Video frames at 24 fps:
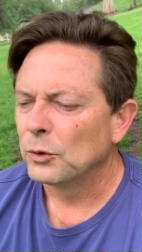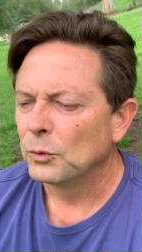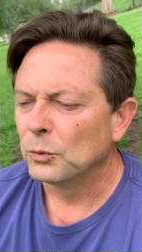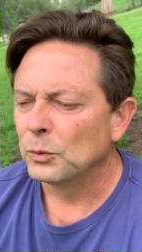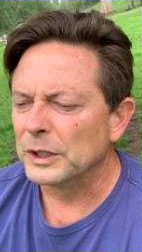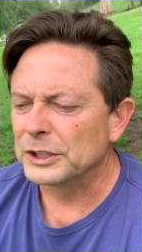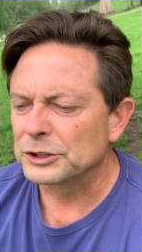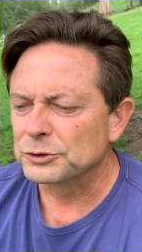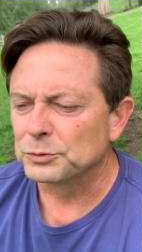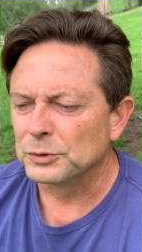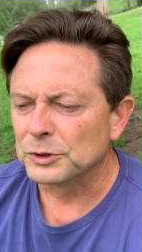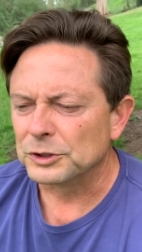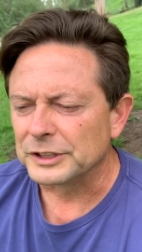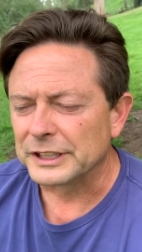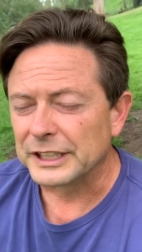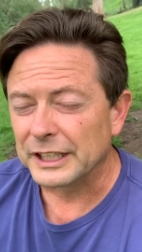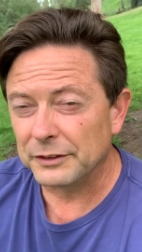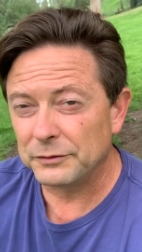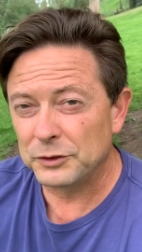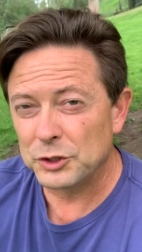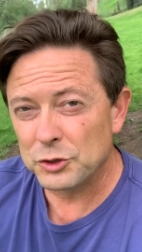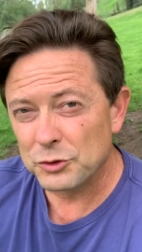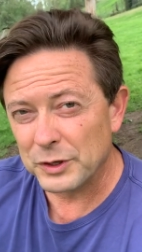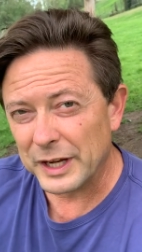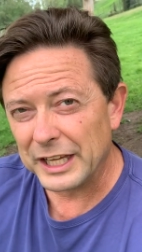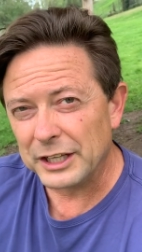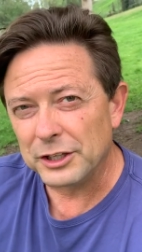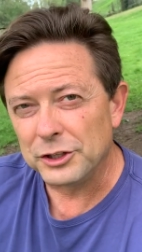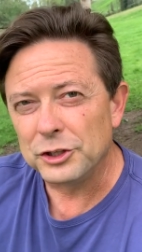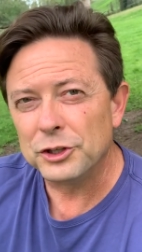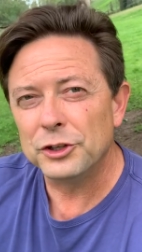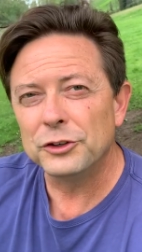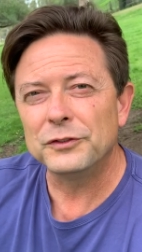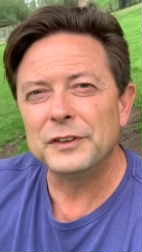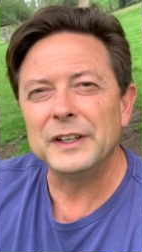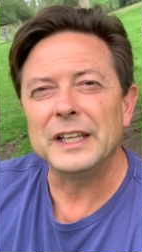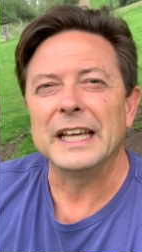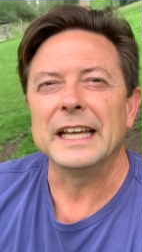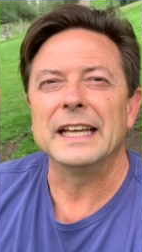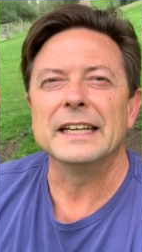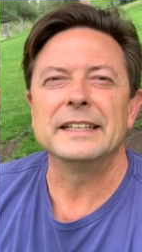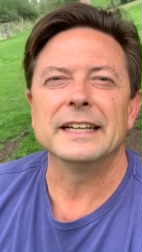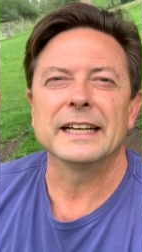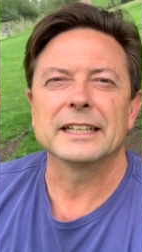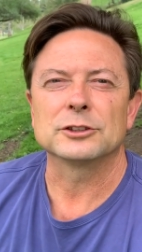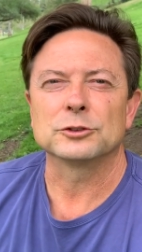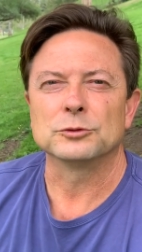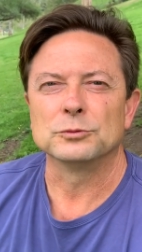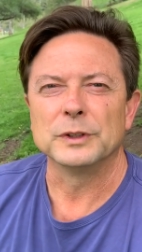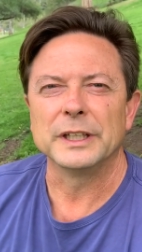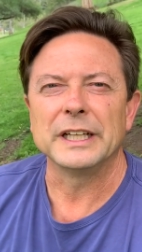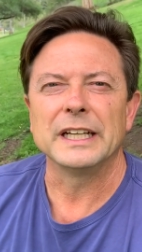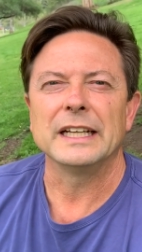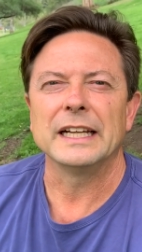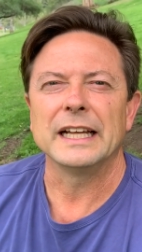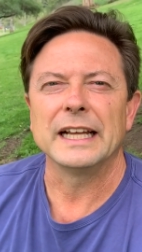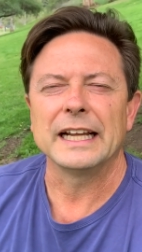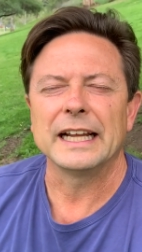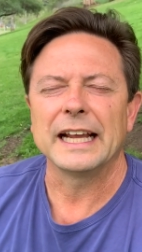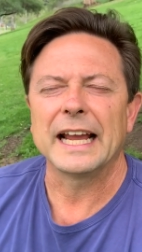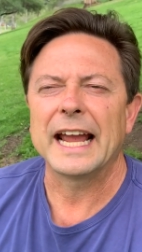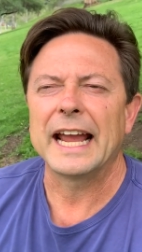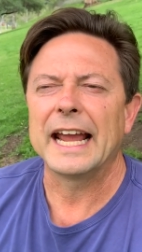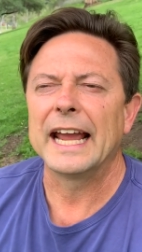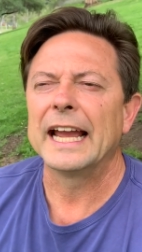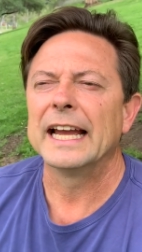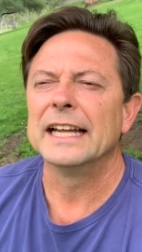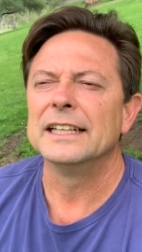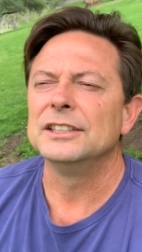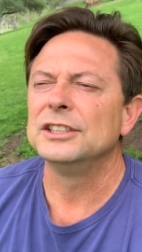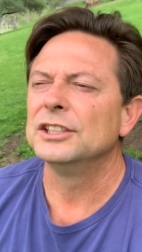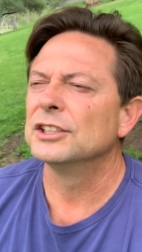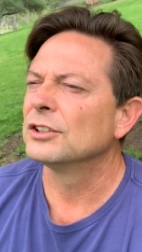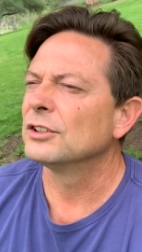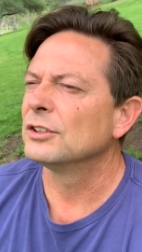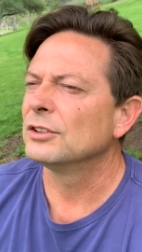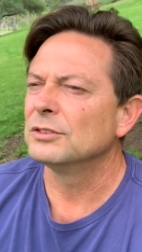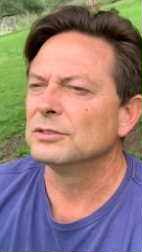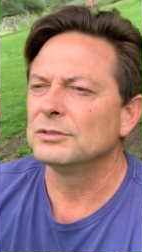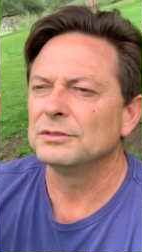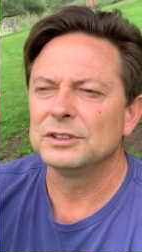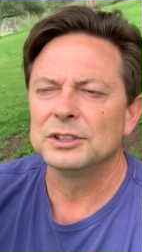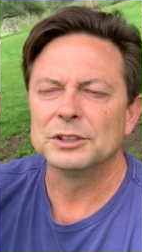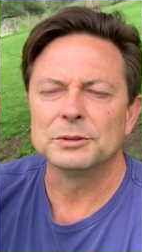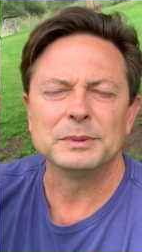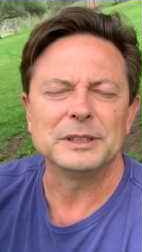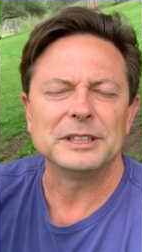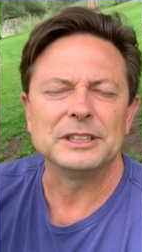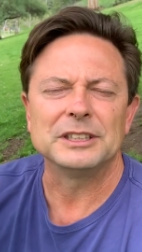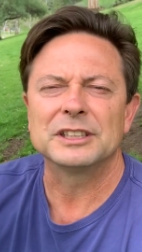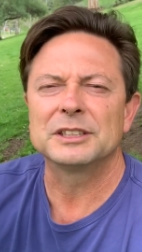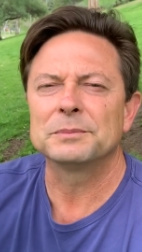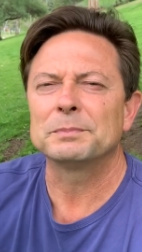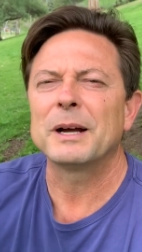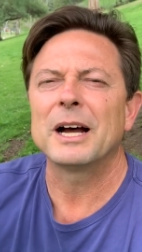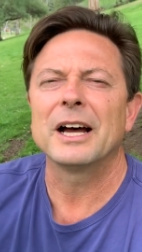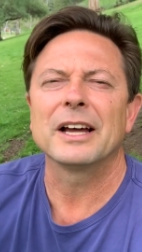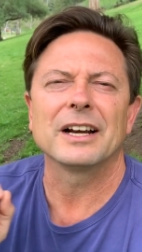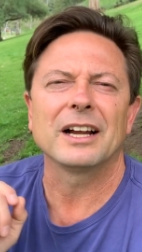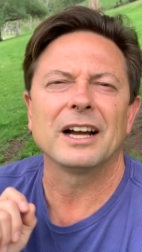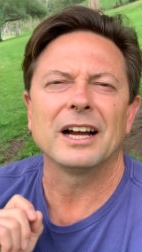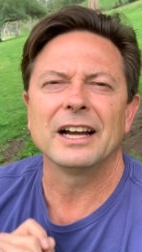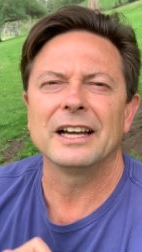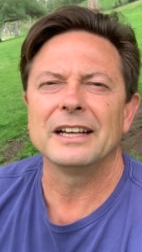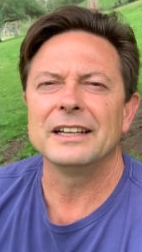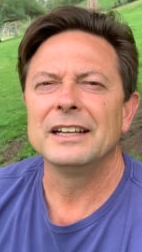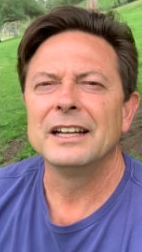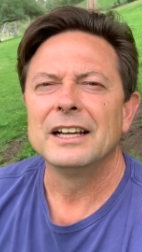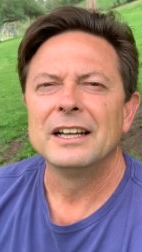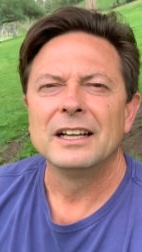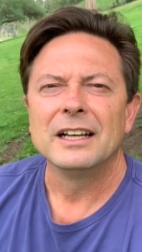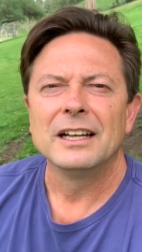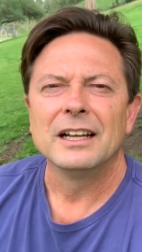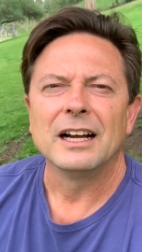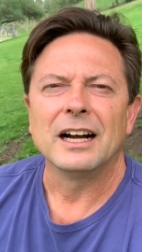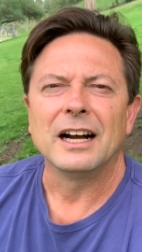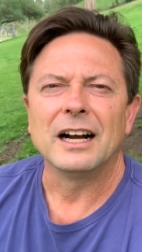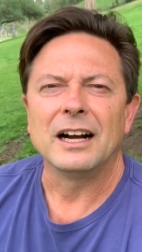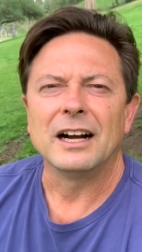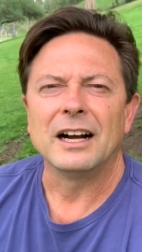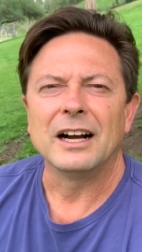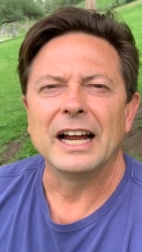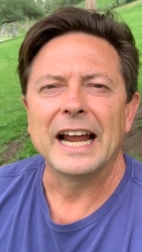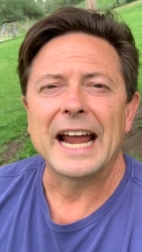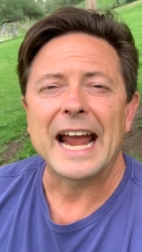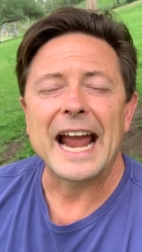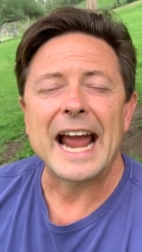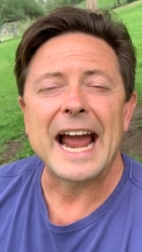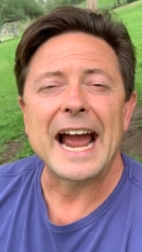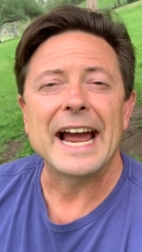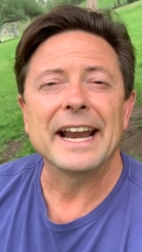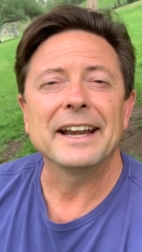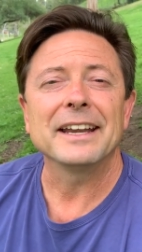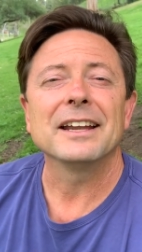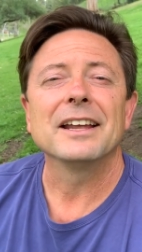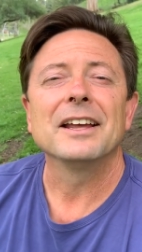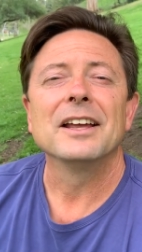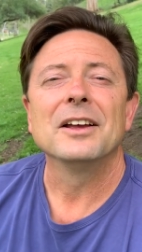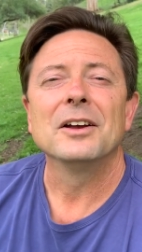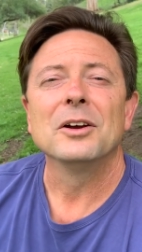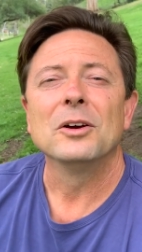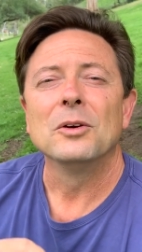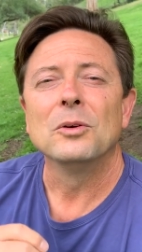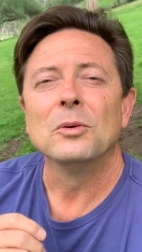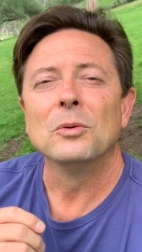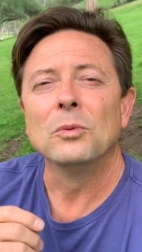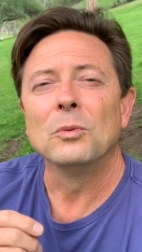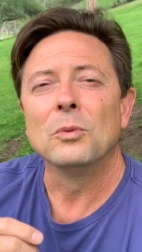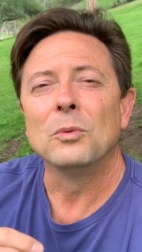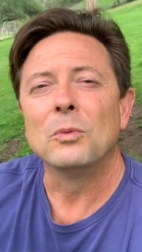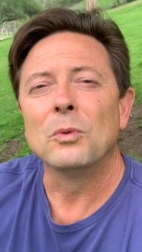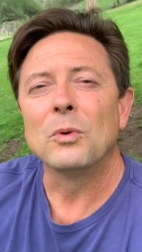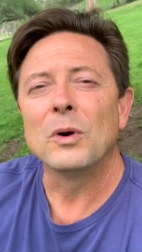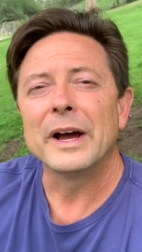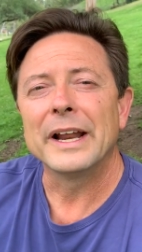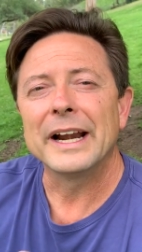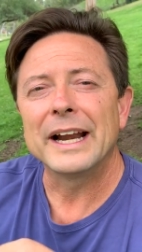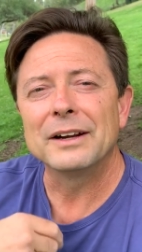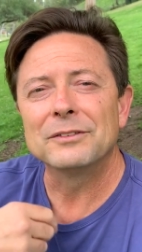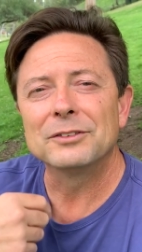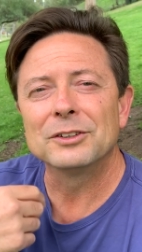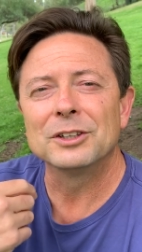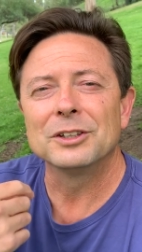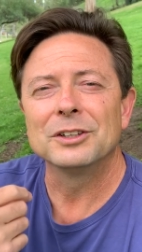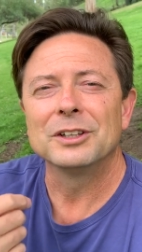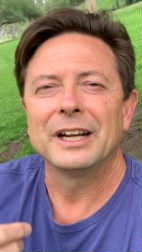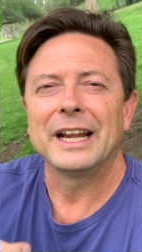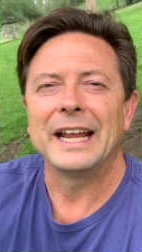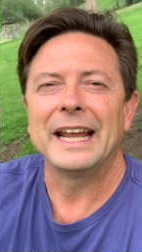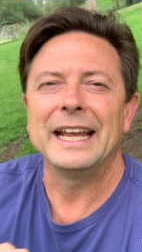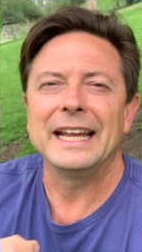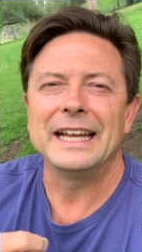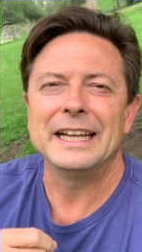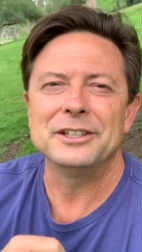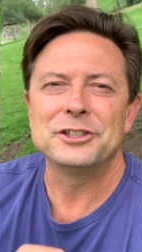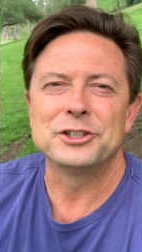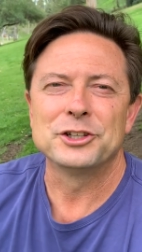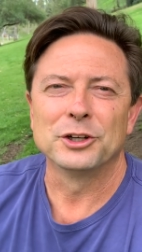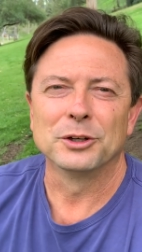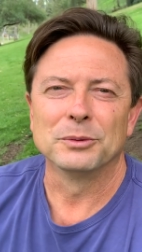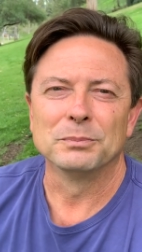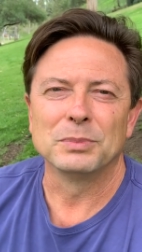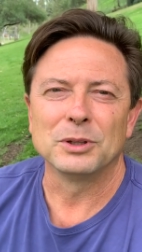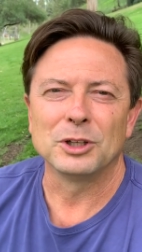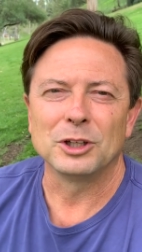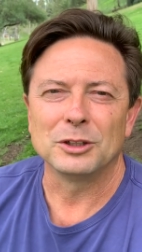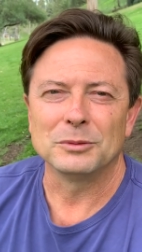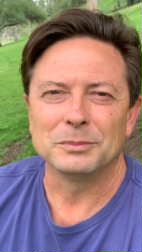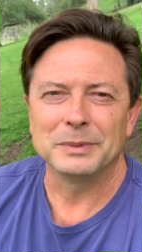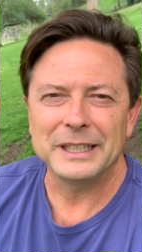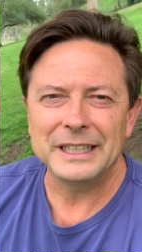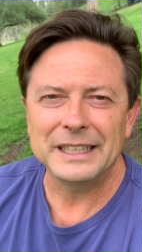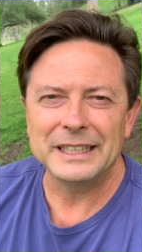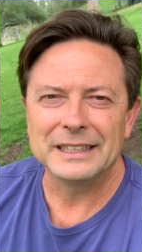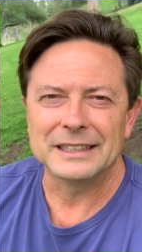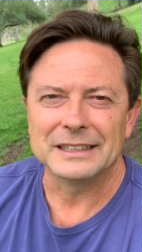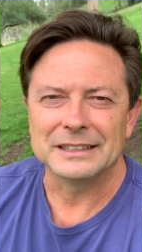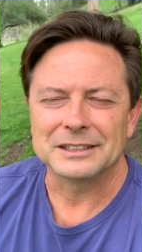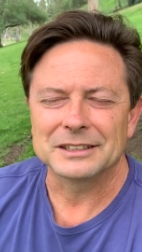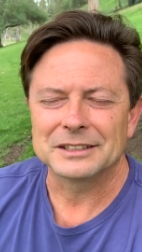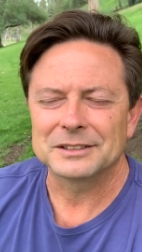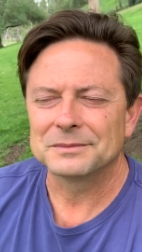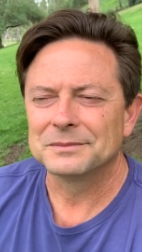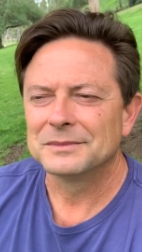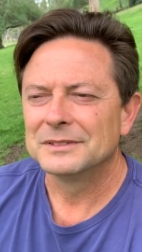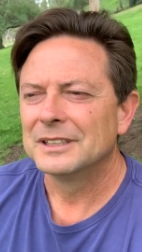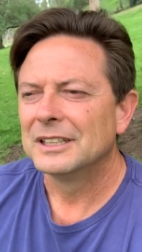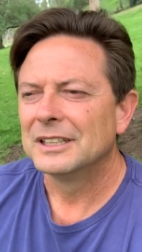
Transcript: which will give you a UV index reading and you'll, you'll be spot on uh, at whatever age your bulb is